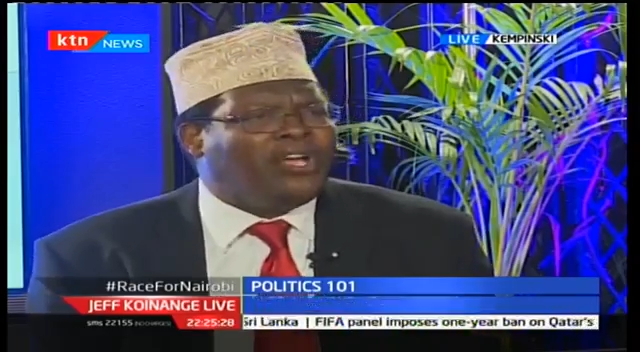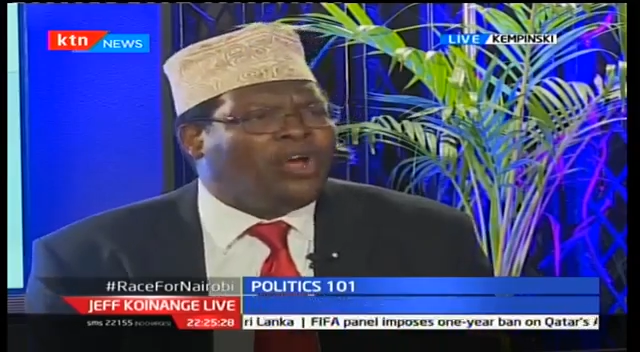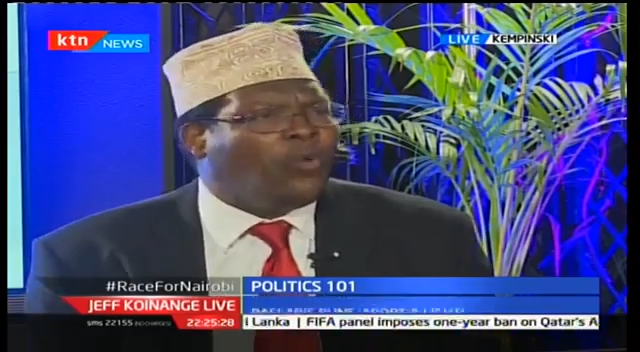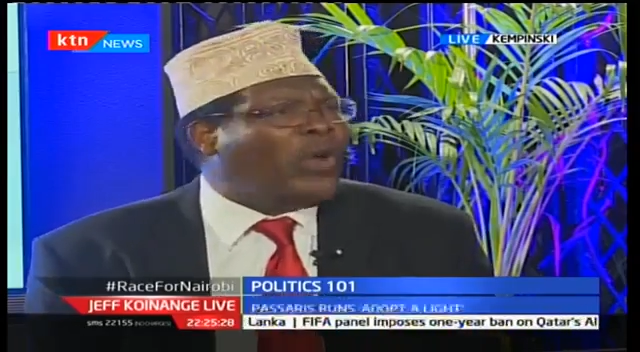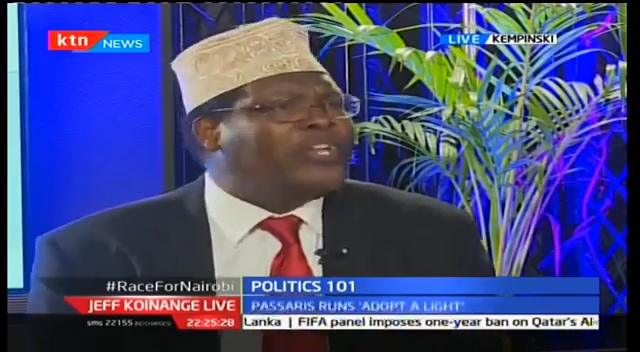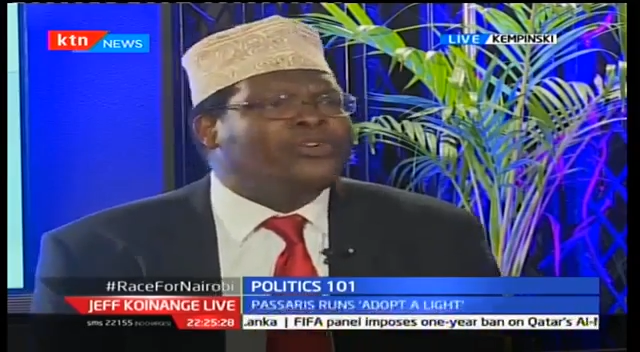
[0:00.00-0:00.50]

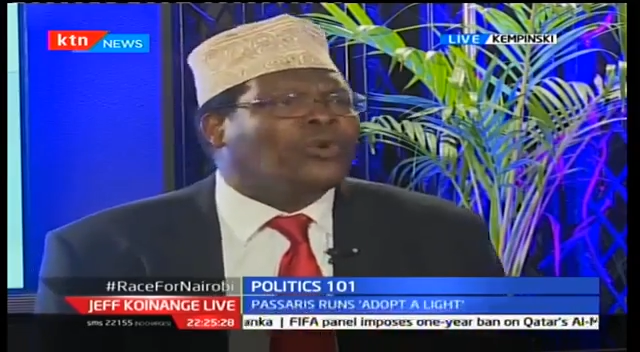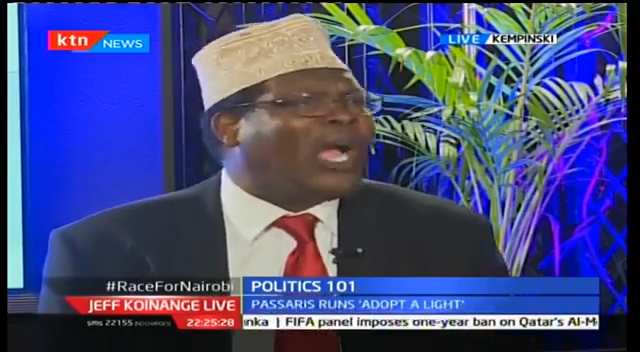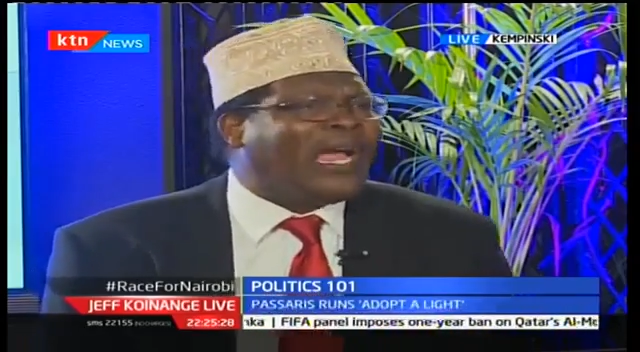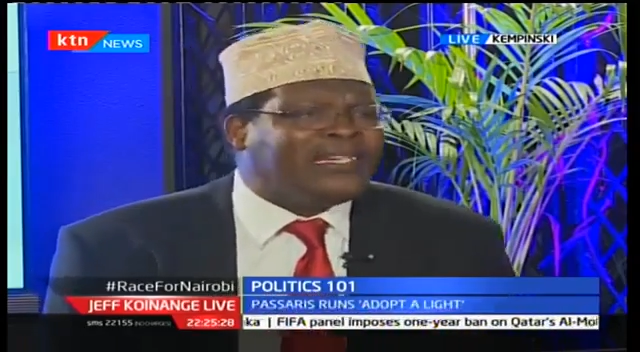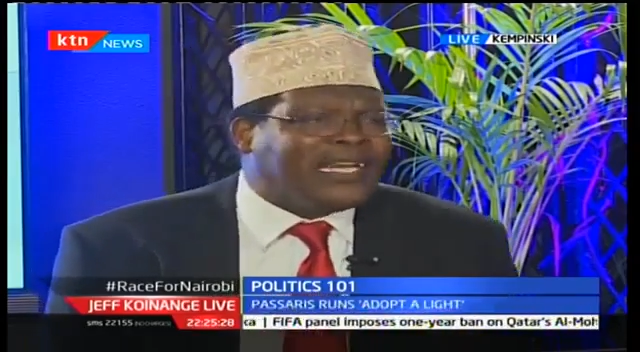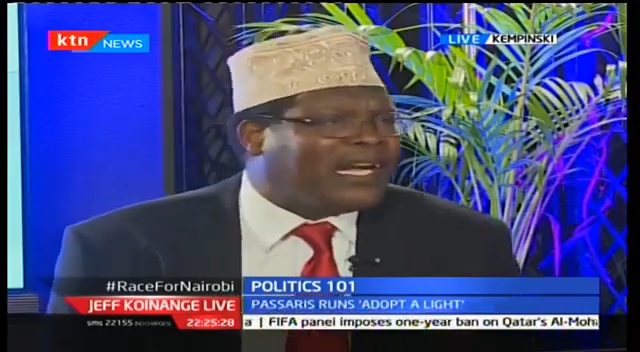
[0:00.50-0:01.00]
when you
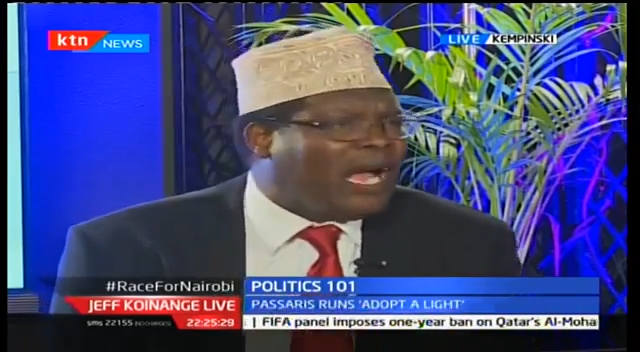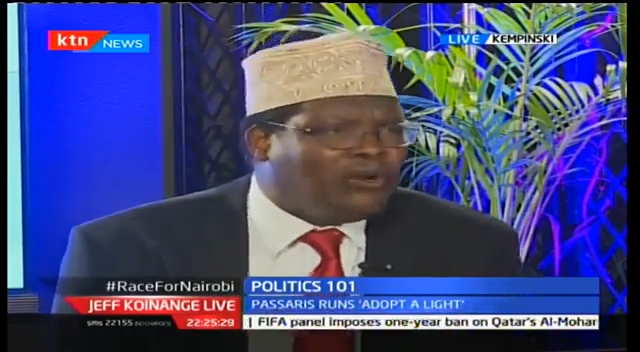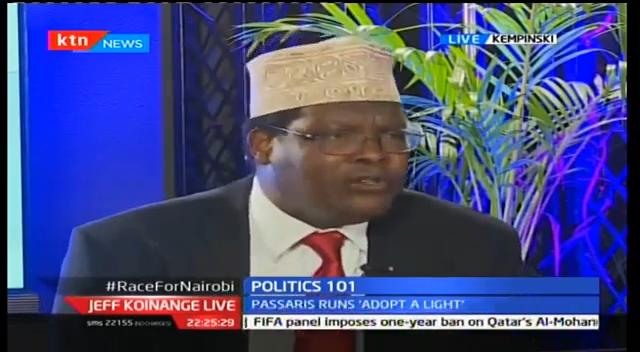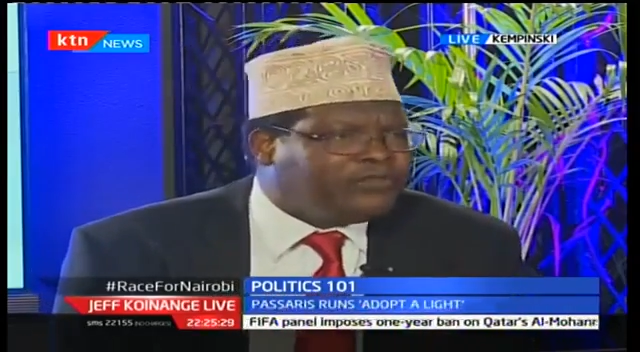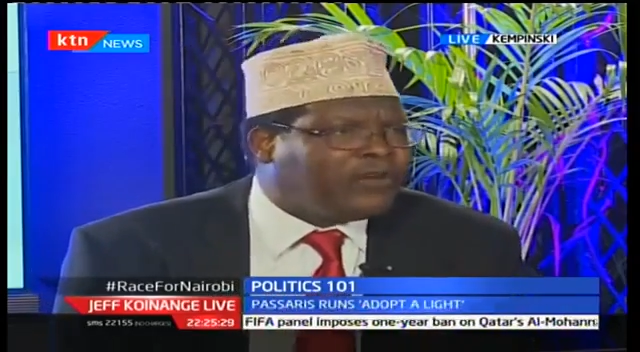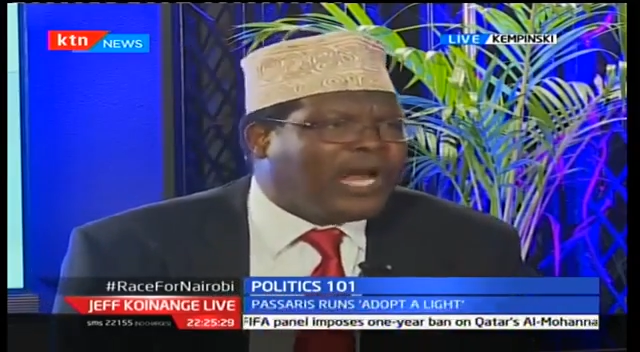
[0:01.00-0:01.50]
can't account
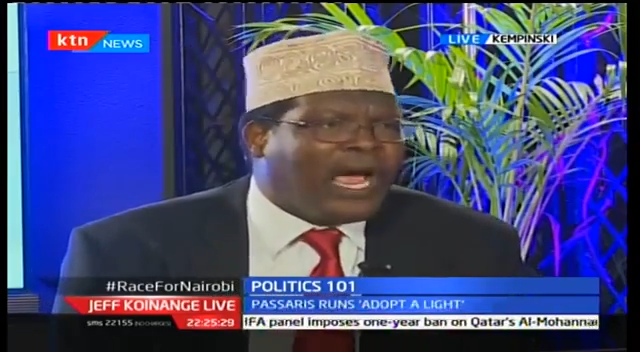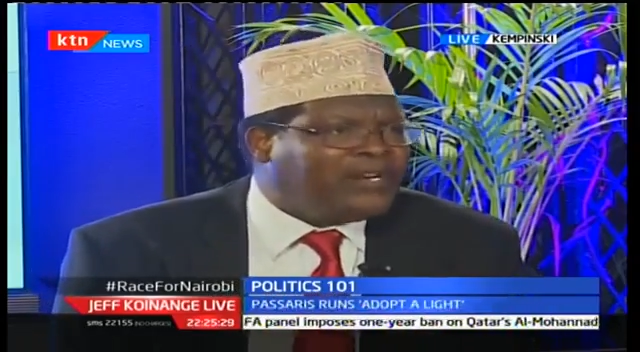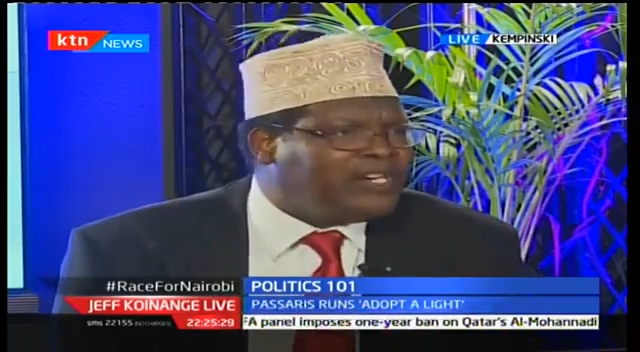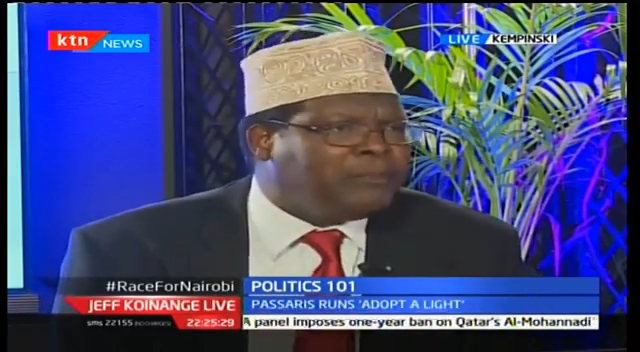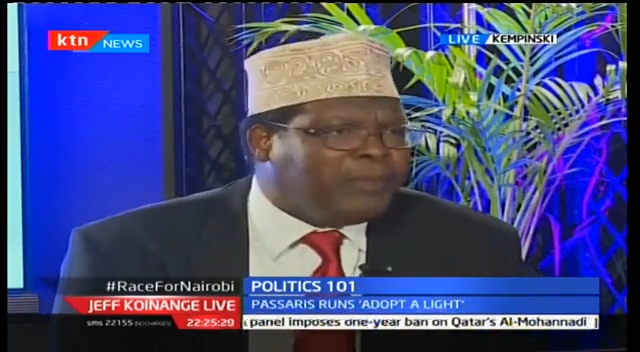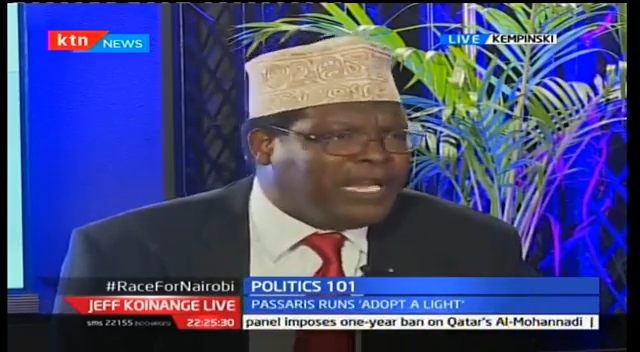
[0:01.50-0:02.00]
for
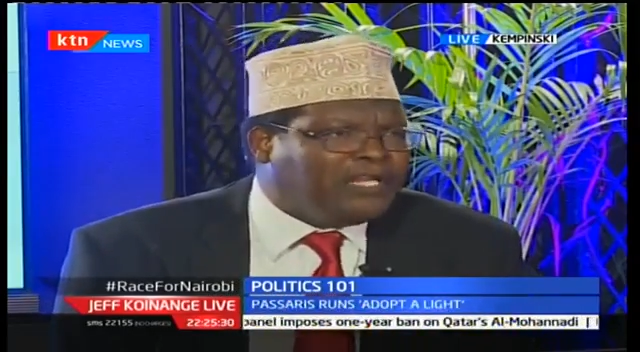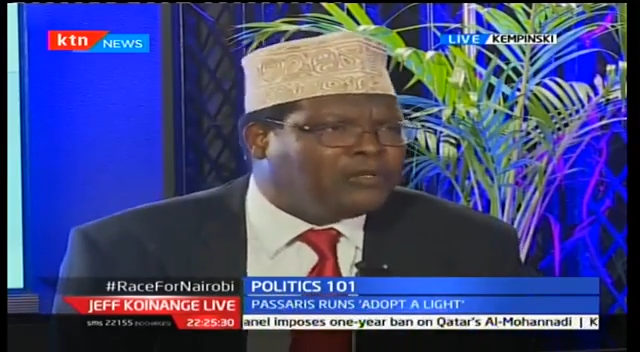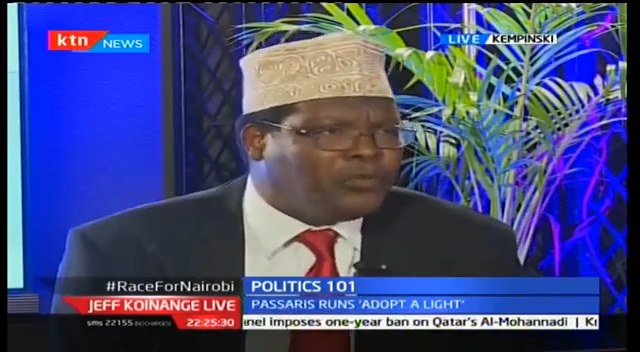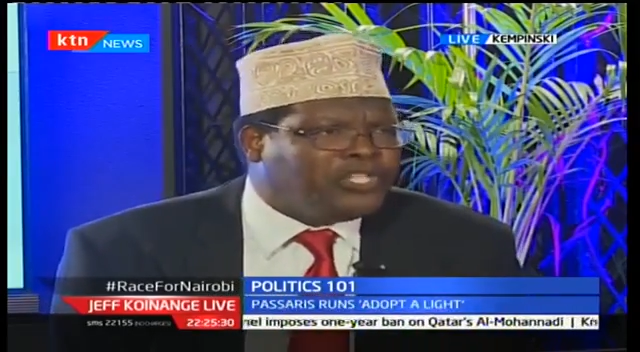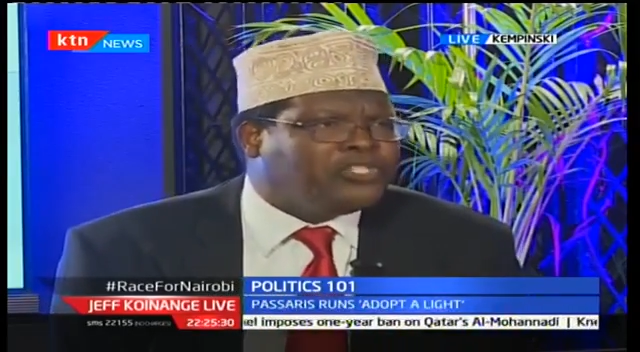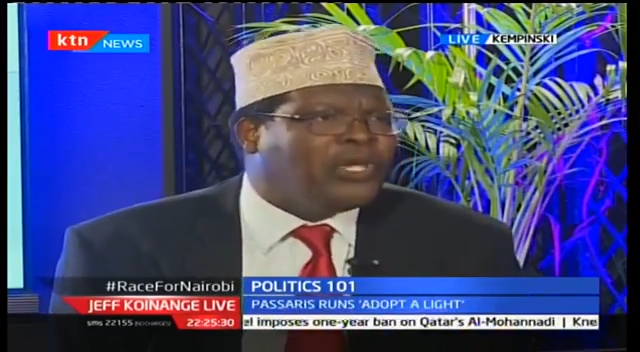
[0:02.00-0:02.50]
100 billion
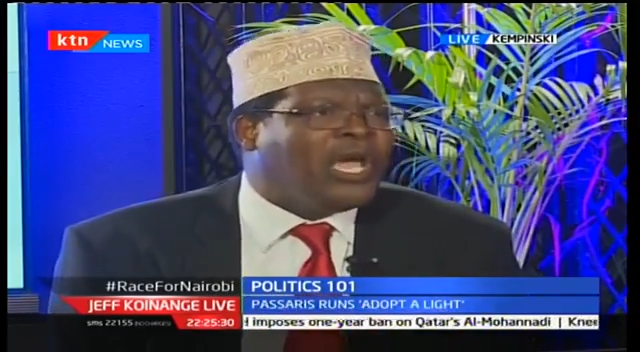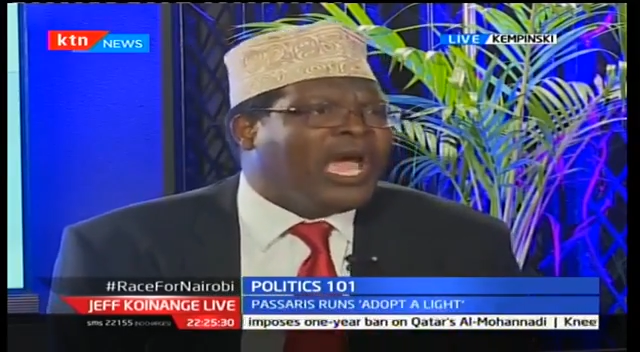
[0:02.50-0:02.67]
which